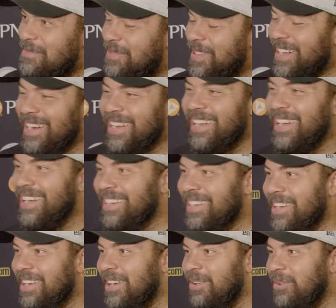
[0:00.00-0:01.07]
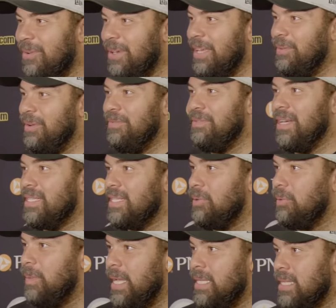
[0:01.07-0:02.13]
But, we've done some
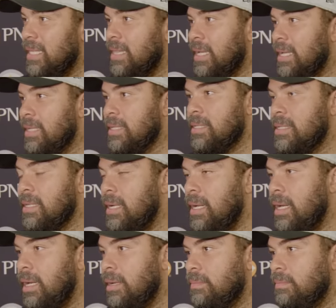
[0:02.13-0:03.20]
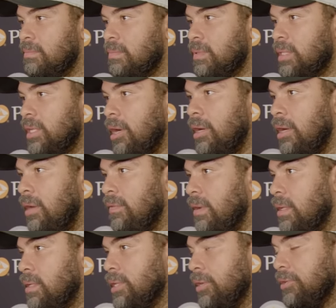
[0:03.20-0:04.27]
amazing things. Starting off
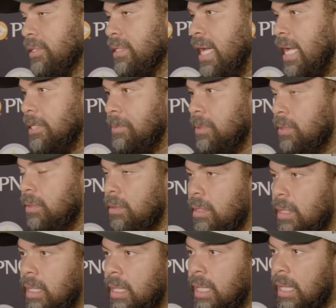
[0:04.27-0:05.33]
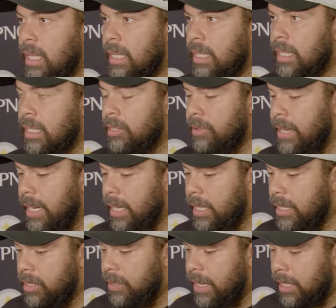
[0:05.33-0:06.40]
at Children's Hospital, getting
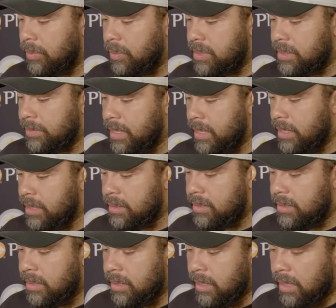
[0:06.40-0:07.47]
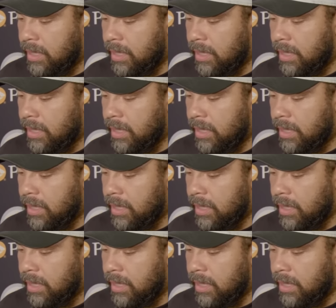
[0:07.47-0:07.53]
interact with some kids.